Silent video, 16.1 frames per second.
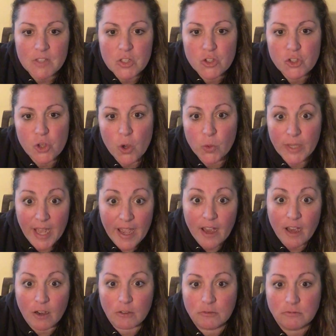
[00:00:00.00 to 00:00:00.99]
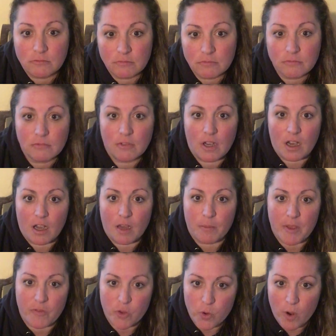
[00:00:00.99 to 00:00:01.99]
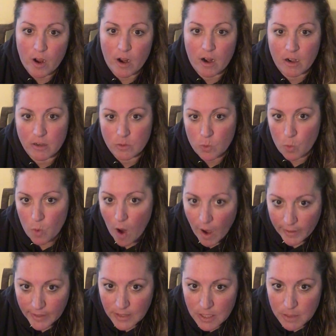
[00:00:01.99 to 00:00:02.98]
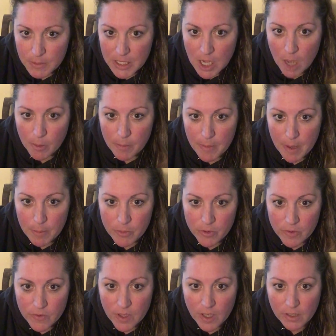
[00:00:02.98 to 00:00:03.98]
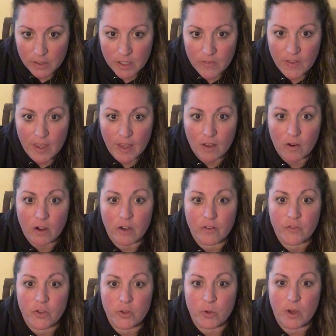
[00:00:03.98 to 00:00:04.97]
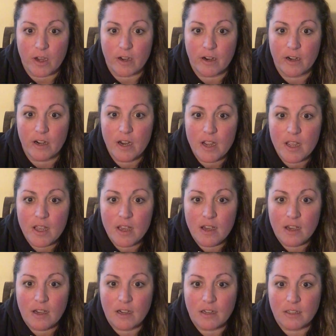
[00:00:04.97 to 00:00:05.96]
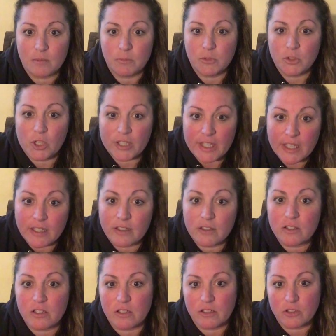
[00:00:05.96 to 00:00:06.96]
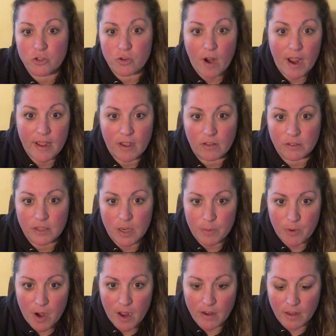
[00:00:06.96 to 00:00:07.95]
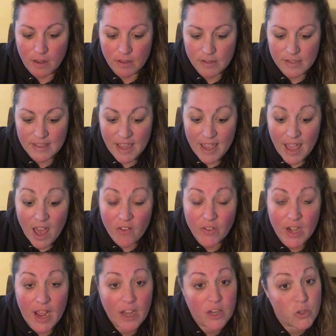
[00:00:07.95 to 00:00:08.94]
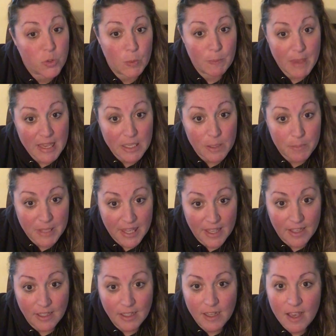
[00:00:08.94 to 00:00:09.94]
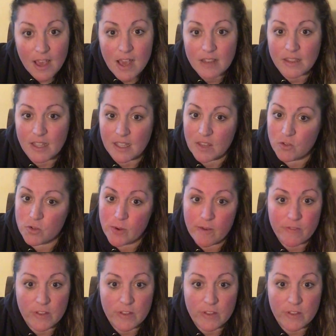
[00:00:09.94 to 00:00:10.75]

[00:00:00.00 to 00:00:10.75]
So now, if you are wanting to become a member of Young Living, or if you are looking to try out their products, they have an actual makeup kit that gives you